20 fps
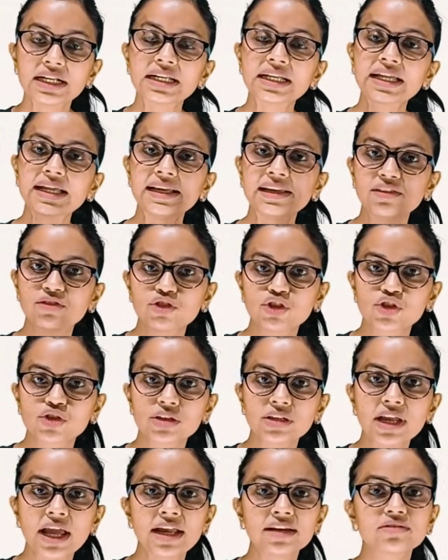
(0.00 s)

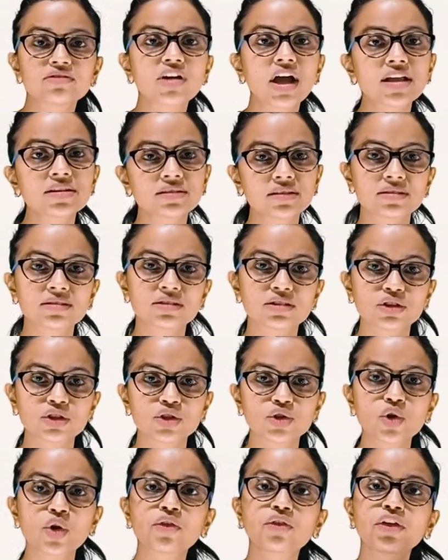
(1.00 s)
Television and
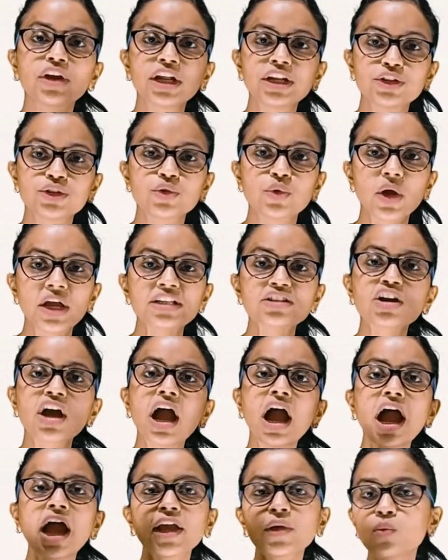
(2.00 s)
transistors or radio at
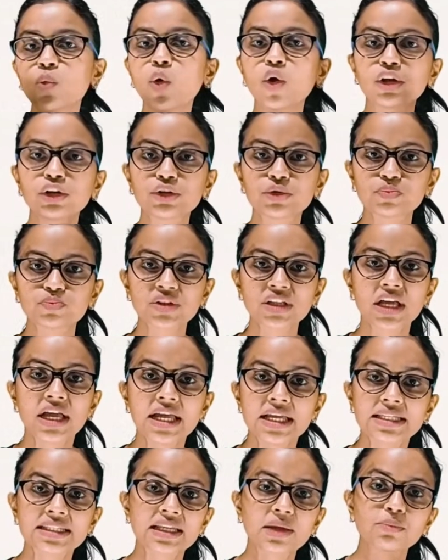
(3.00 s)
high volumes,
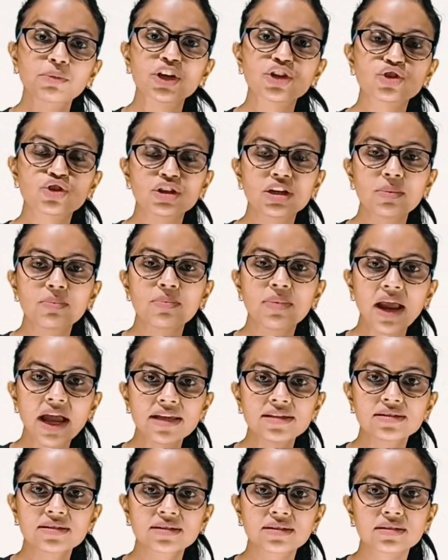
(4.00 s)
some kitchen
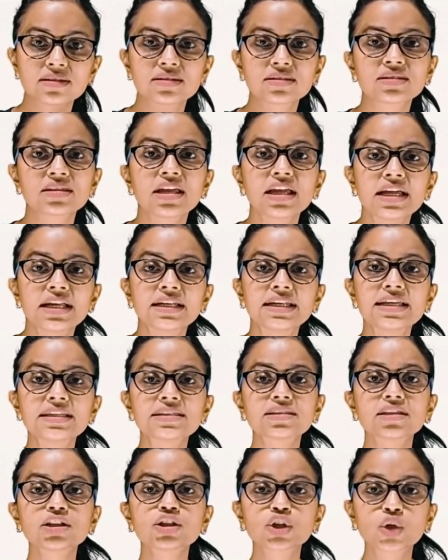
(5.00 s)
appliances,
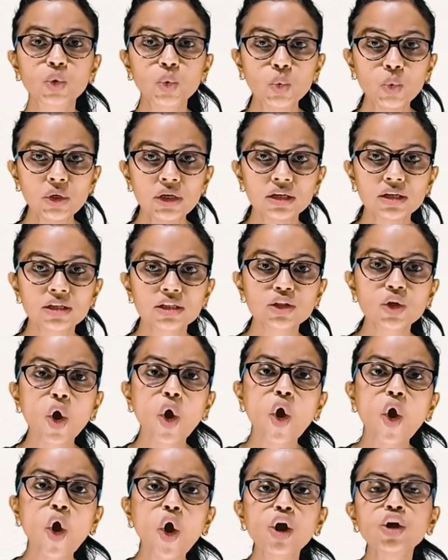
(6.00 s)
desert coolers
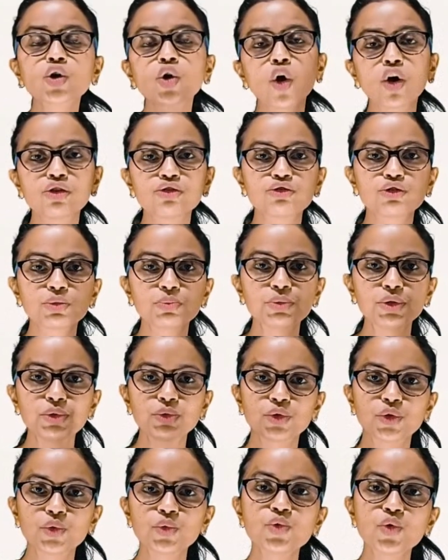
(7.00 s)
all
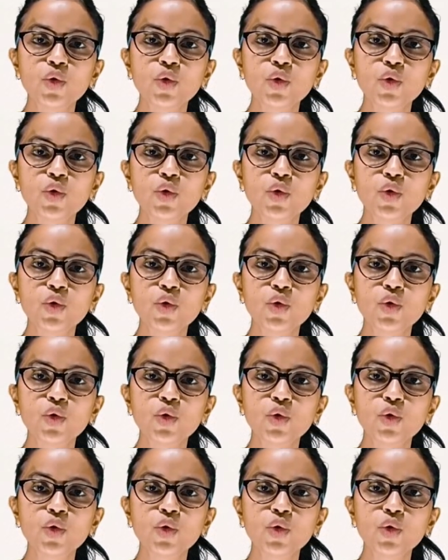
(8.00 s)
contribute to